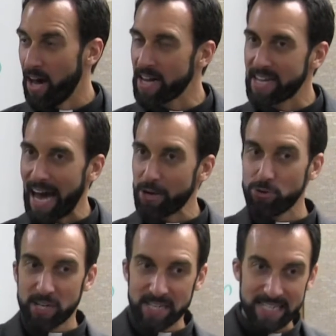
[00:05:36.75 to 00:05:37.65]
A God
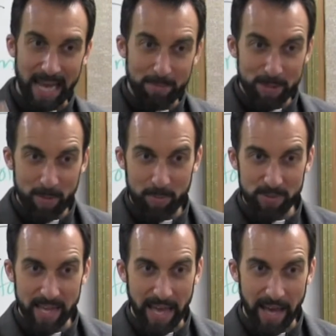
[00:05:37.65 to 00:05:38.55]
who condemns
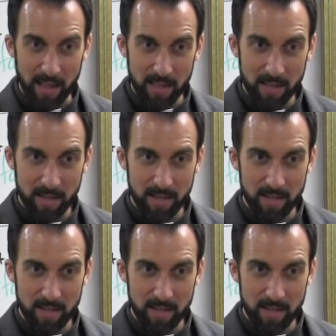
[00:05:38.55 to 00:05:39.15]
people to hell?